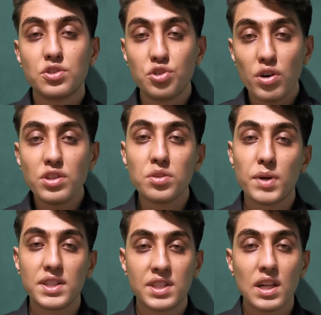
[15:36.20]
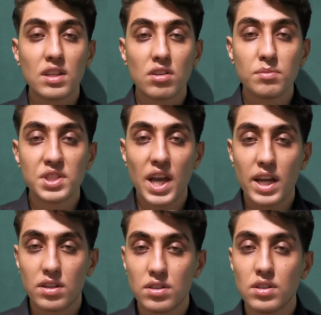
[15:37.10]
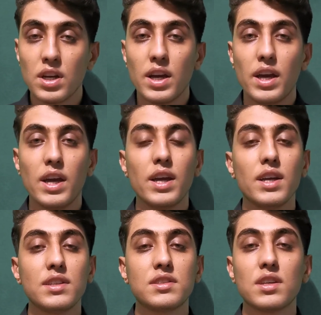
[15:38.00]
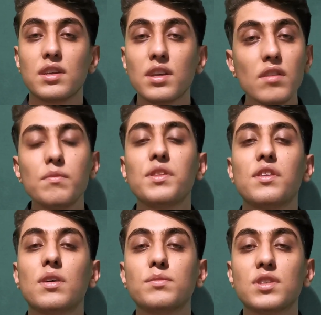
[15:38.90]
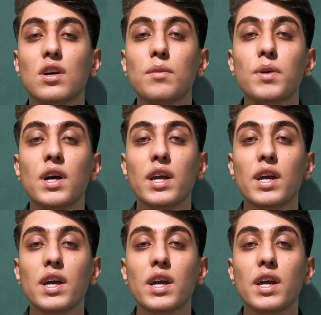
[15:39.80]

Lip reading: Join to my Telegram channel and give me a thumbs up.